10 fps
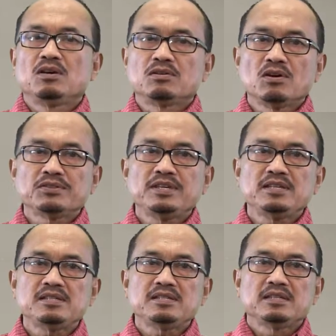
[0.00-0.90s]

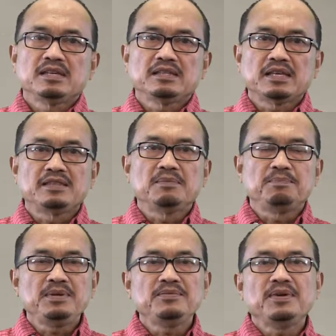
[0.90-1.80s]
Notice that the
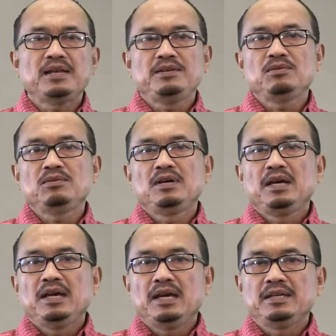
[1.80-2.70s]
p-value
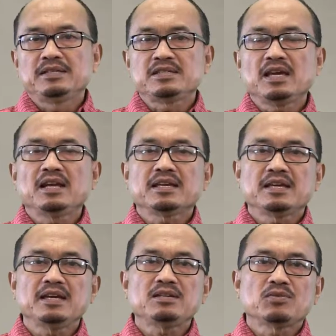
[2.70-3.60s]
in cell
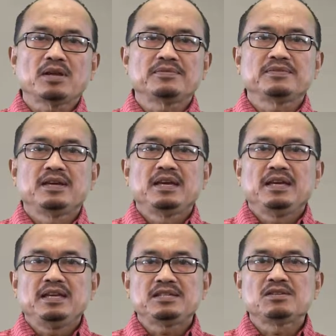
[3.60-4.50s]
K12
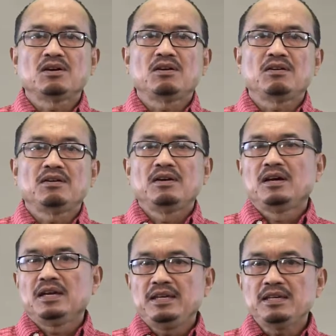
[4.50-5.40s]
is now
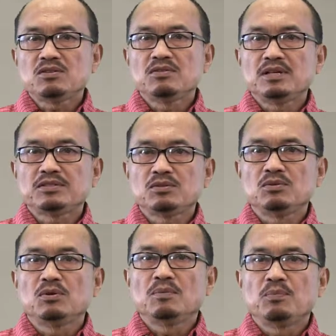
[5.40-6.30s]
equal
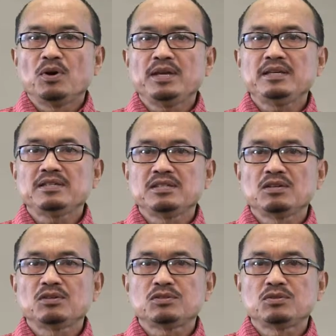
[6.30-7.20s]
to
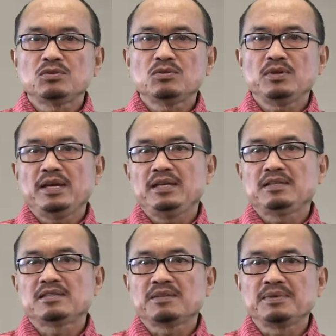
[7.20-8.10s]

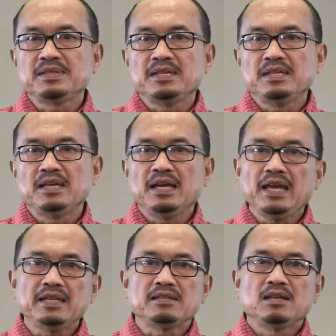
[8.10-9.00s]

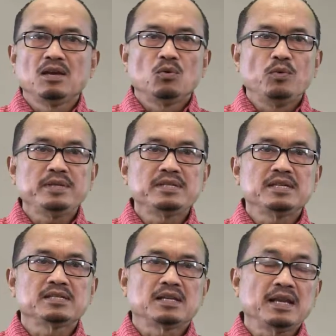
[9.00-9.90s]
0.02878, which
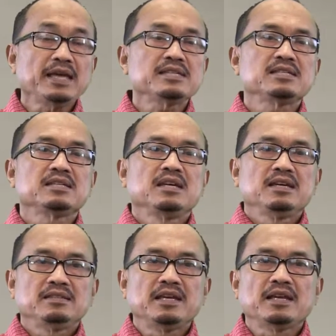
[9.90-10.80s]
is less
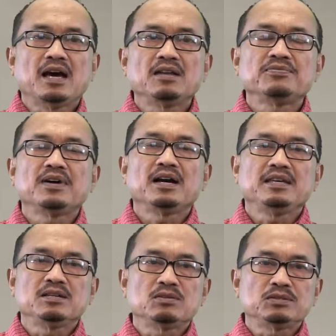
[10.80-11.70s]
than alpha
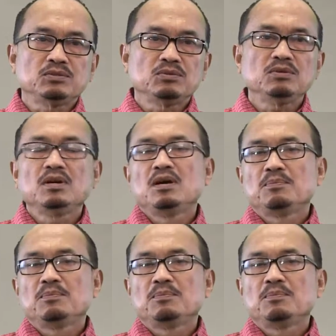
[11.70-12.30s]
equal to